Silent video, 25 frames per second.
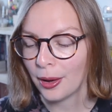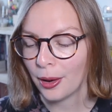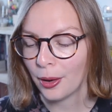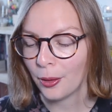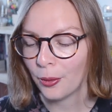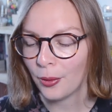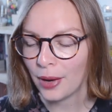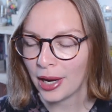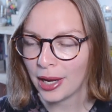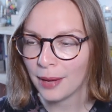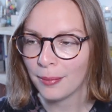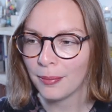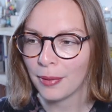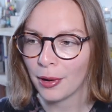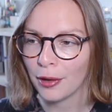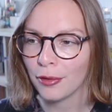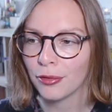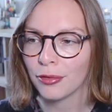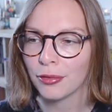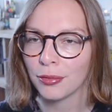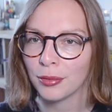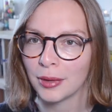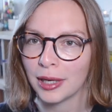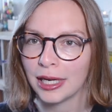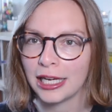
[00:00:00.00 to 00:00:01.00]
we're
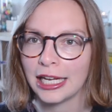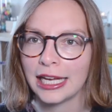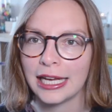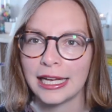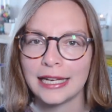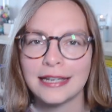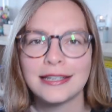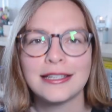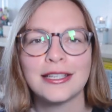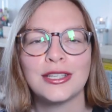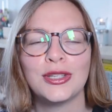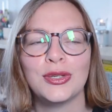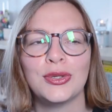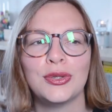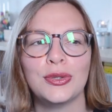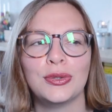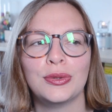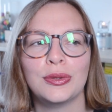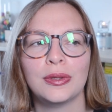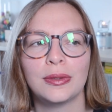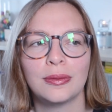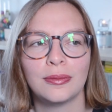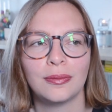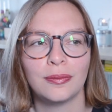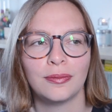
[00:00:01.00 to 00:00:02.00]
both really
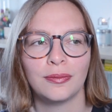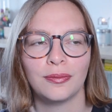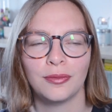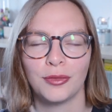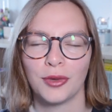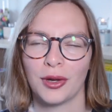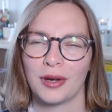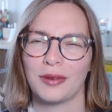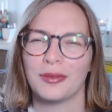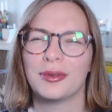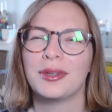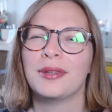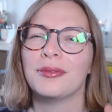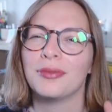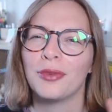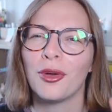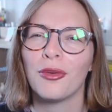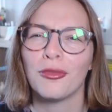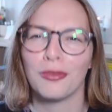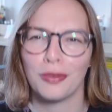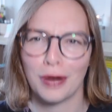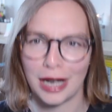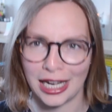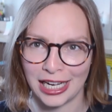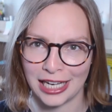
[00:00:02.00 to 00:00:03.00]
into,
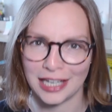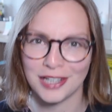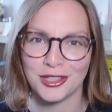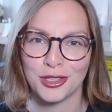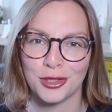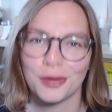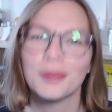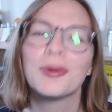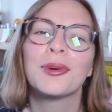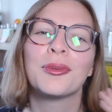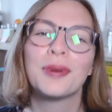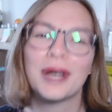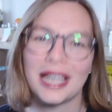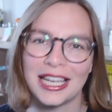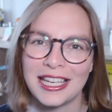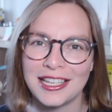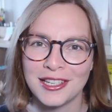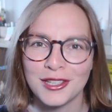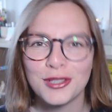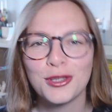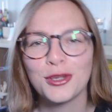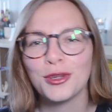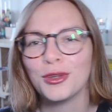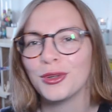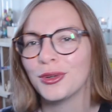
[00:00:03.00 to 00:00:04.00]
we're
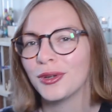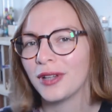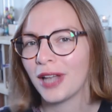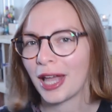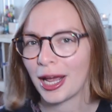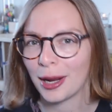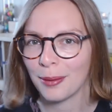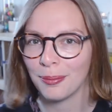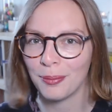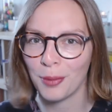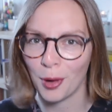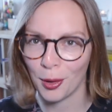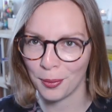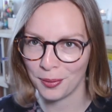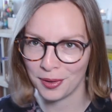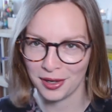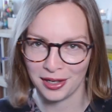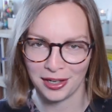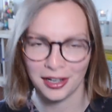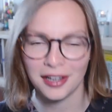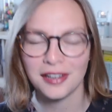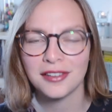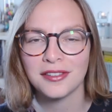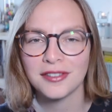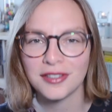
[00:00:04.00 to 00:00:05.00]
into, like,
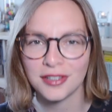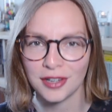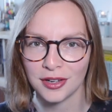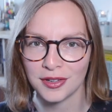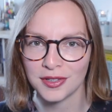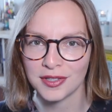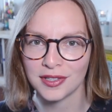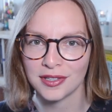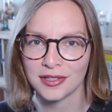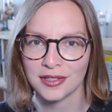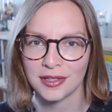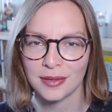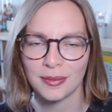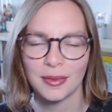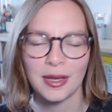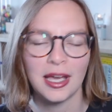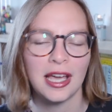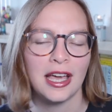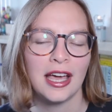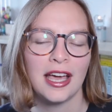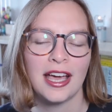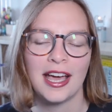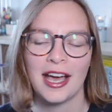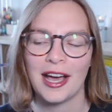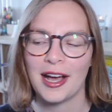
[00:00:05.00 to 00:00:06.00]
popular Stoicism.
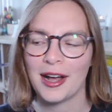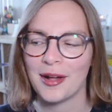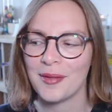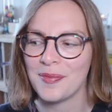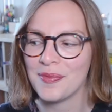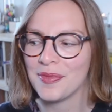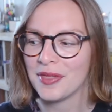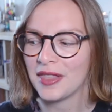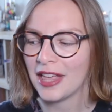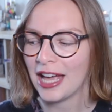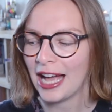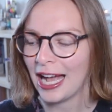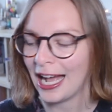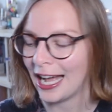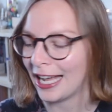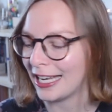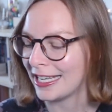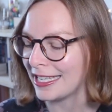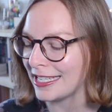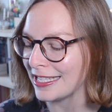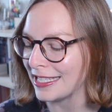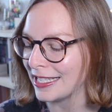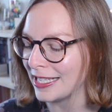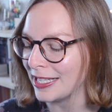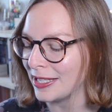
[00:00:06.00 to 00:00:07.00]

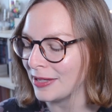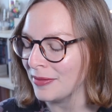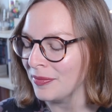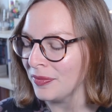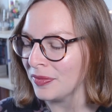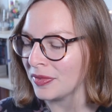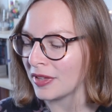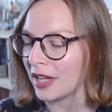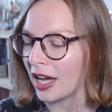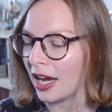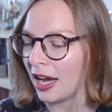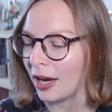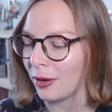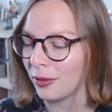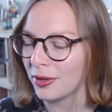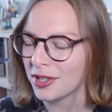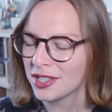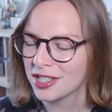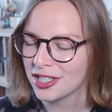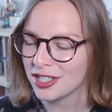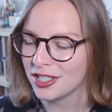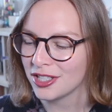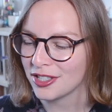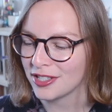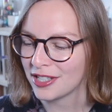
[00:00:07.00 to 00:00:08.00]
And I
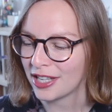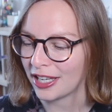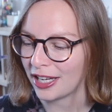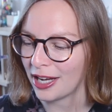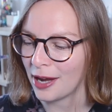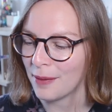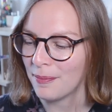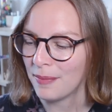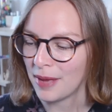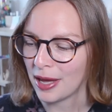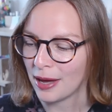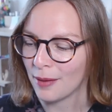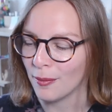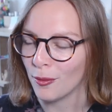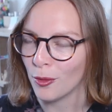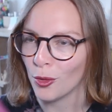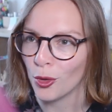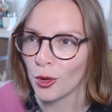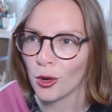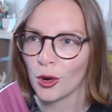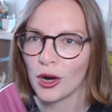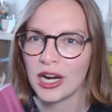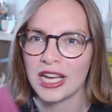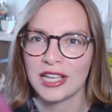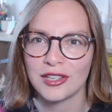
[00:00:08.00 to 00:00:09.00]
wanted just, like, a bit
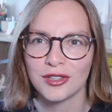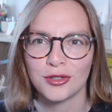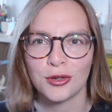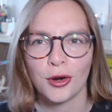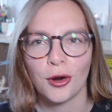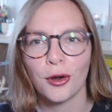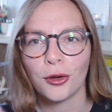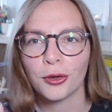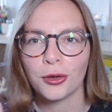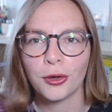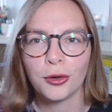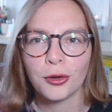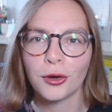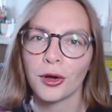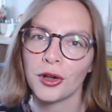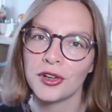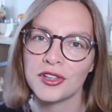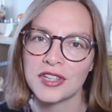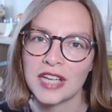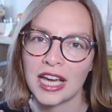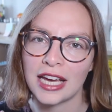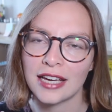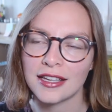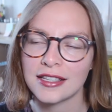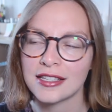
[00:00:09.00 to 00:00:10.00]
more historical
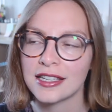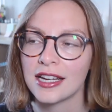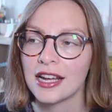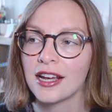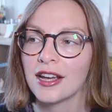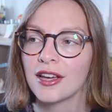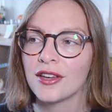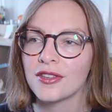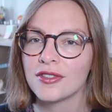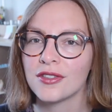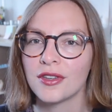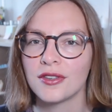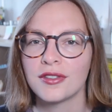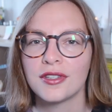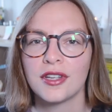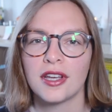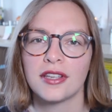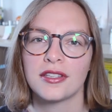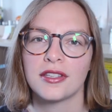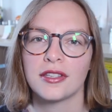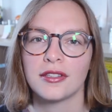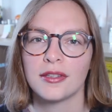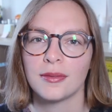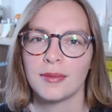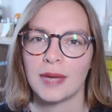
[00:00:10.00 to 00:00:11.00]
context. So
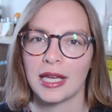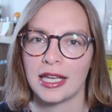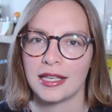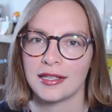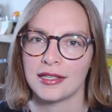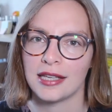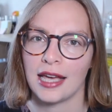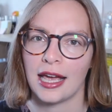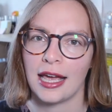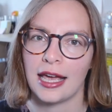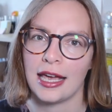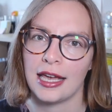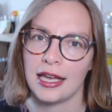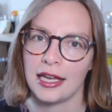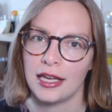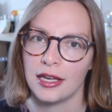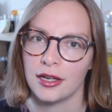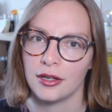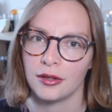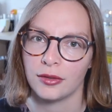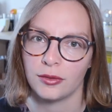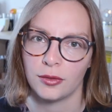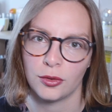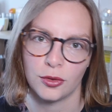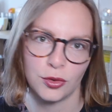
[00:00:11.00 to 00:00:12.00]
Stoicism is a
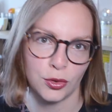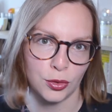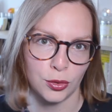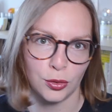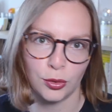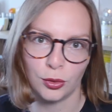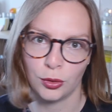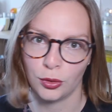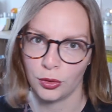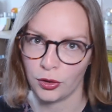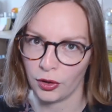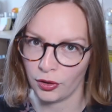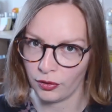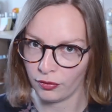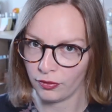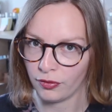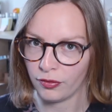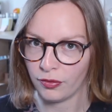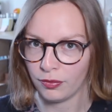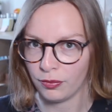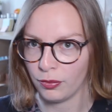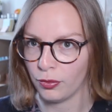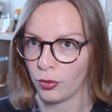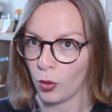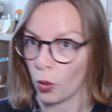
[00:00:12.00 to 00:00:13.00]
school of
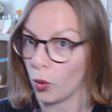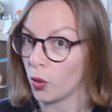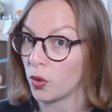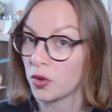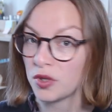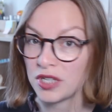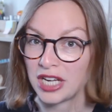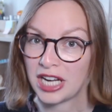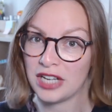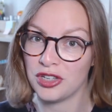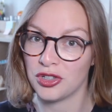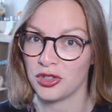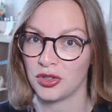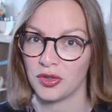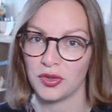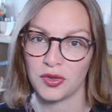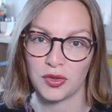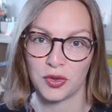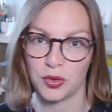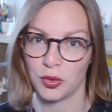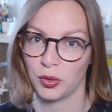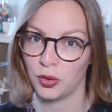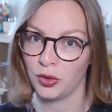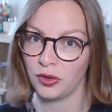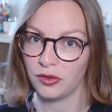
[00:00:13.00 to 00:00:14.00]
thought, ancient
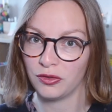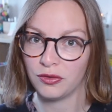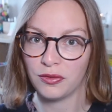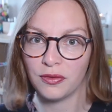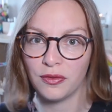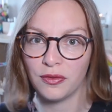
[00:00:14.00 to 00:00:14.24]
school of